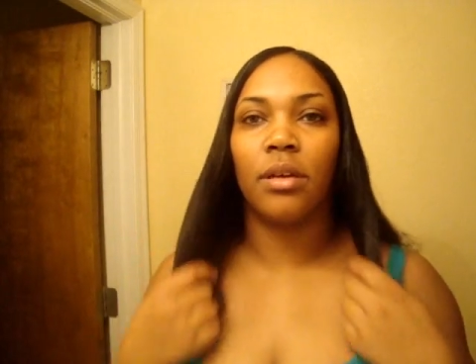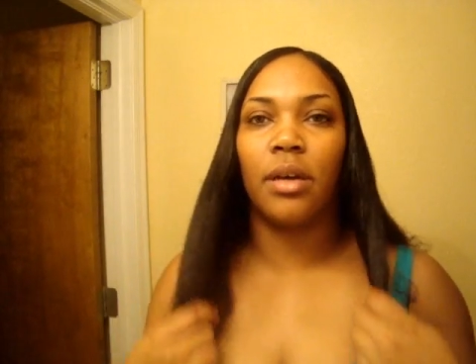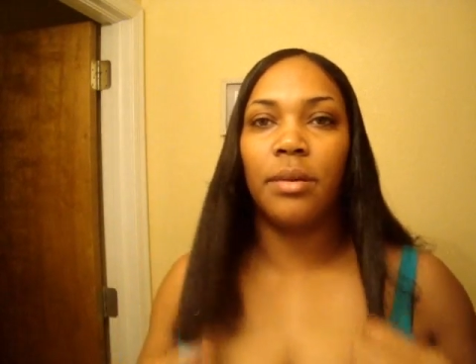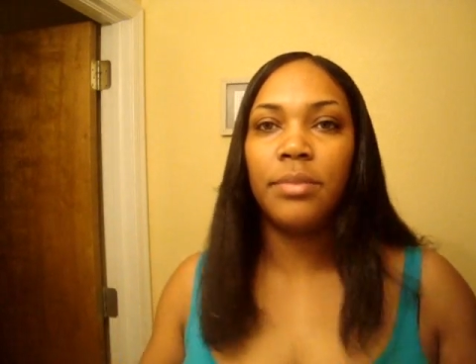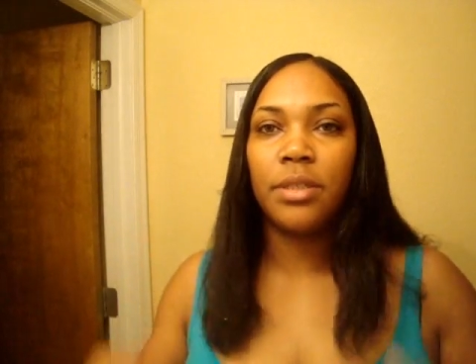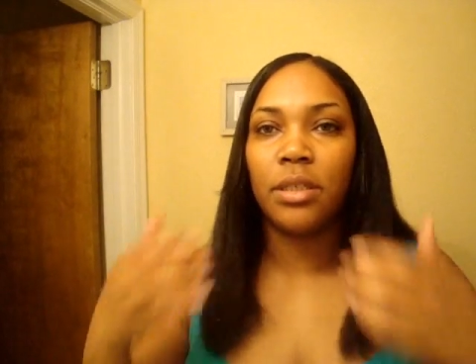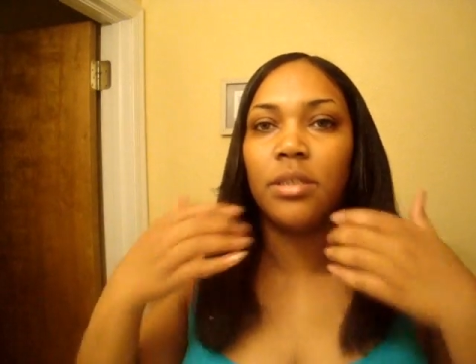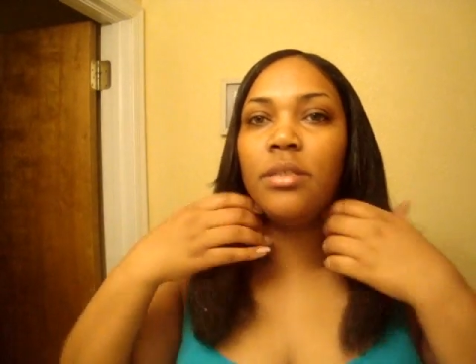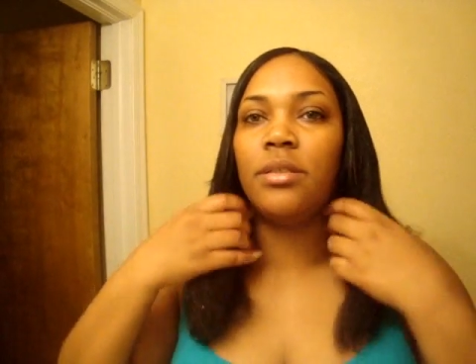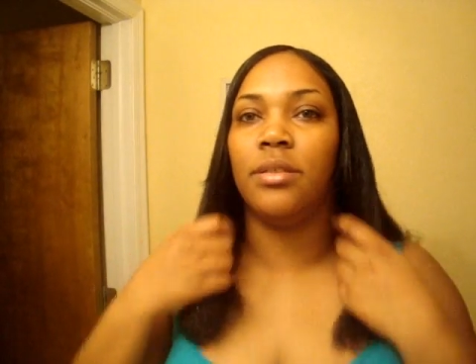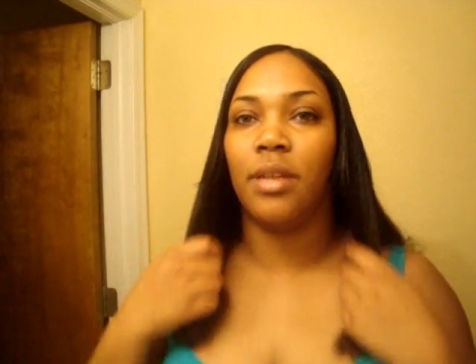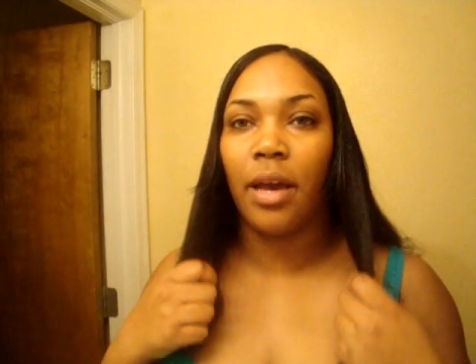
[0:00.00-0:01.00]
I'm
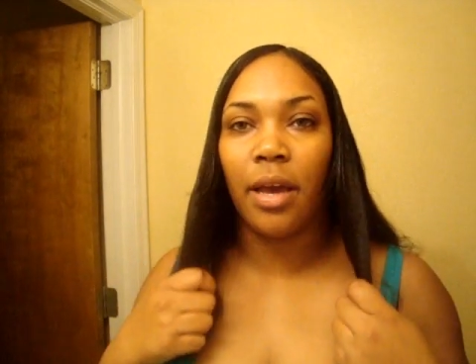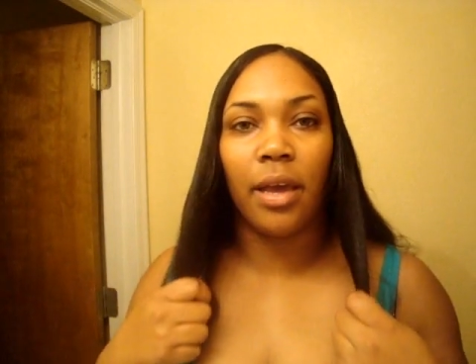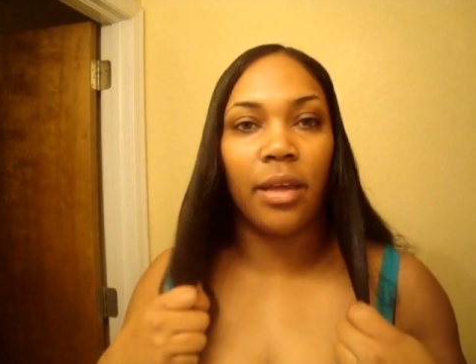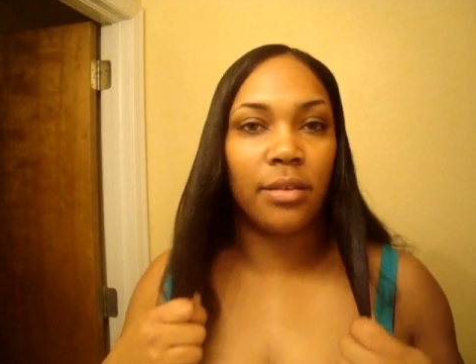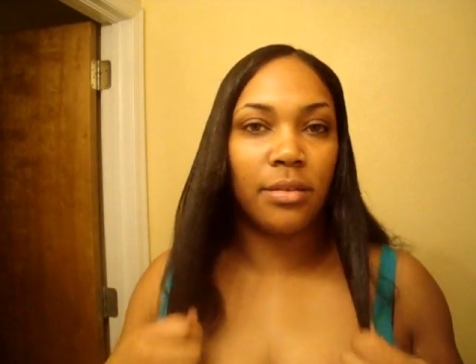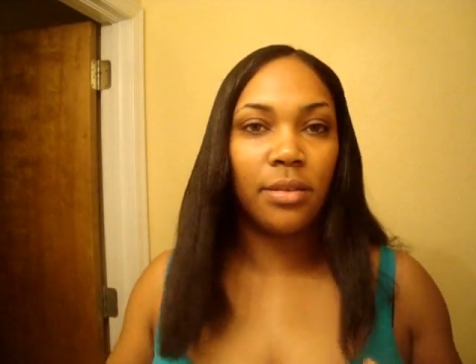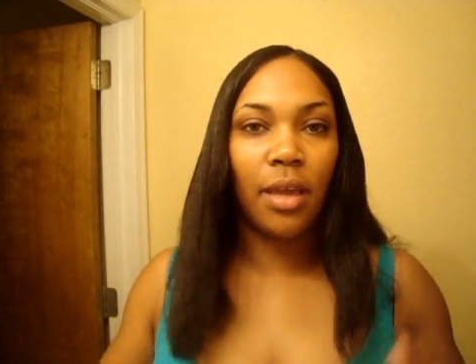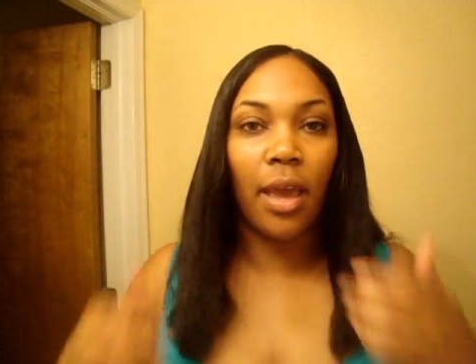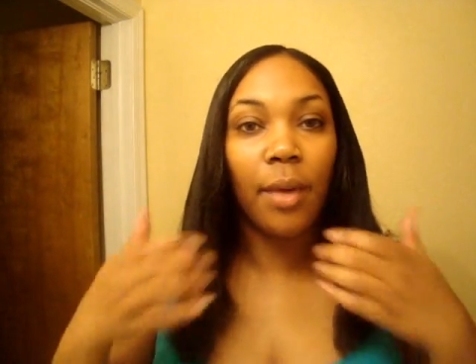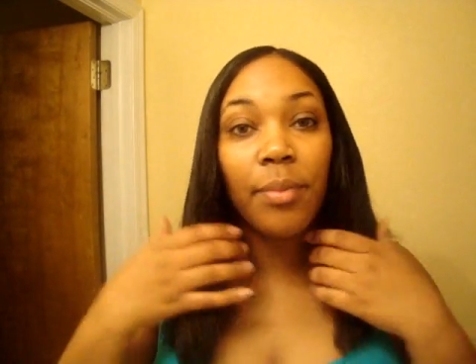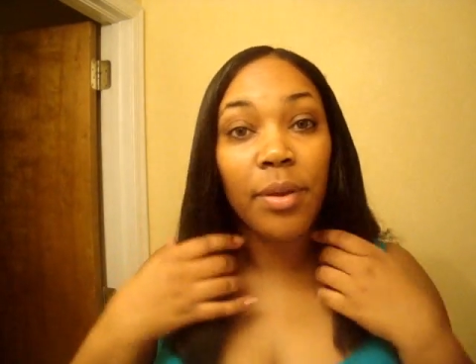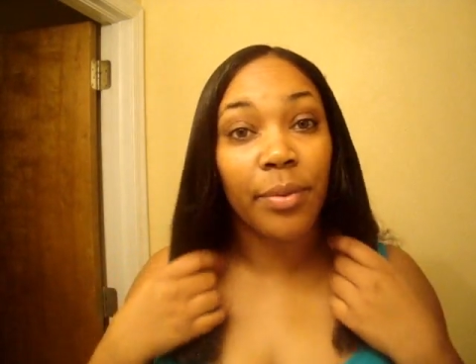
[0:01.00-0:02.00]
just not
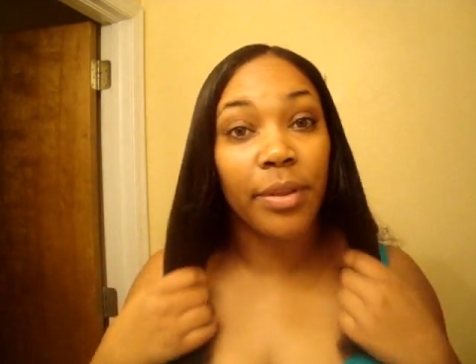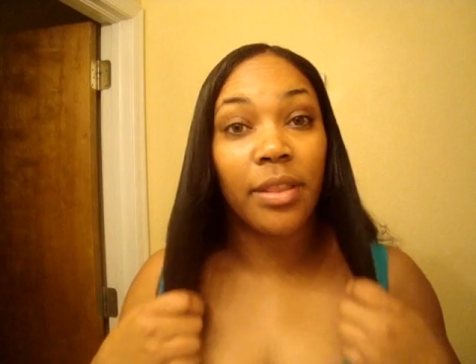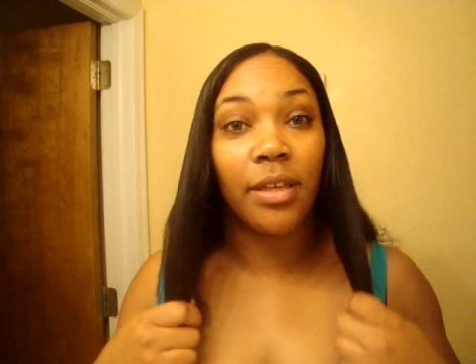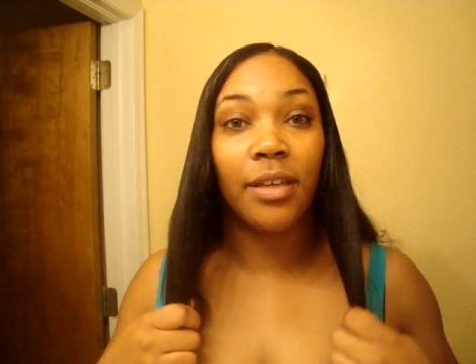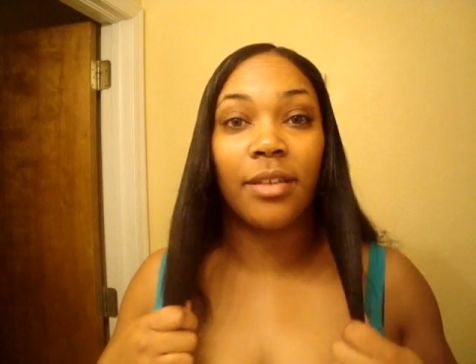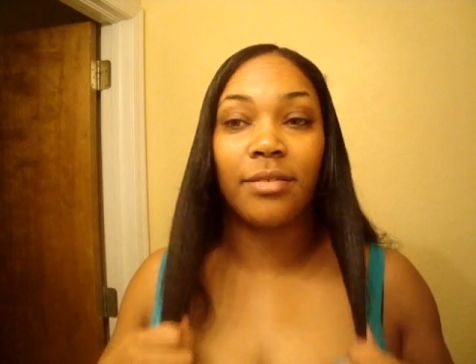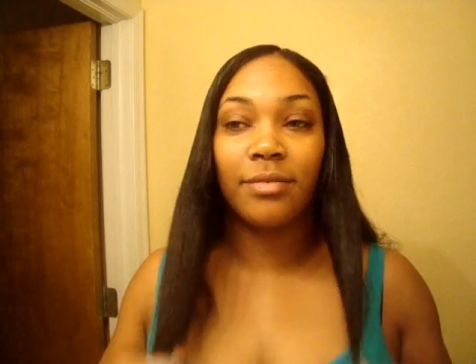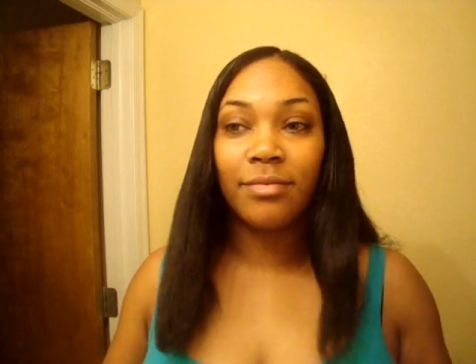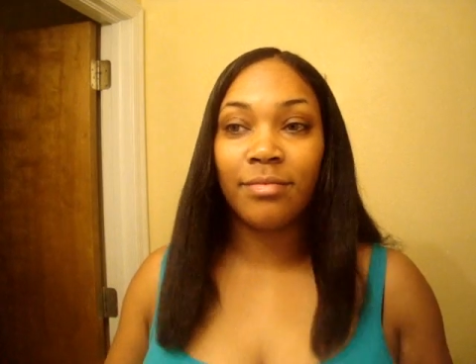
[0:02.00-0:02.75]
happy with it.